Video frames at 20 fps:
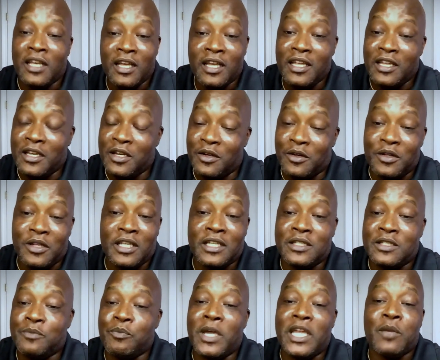you know, he's
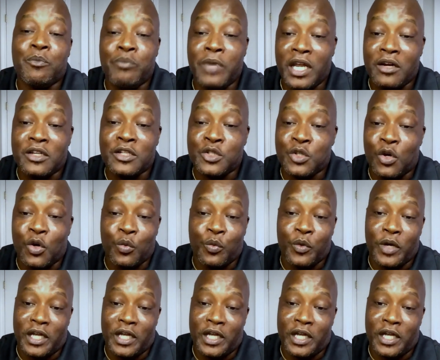made it better in his own way,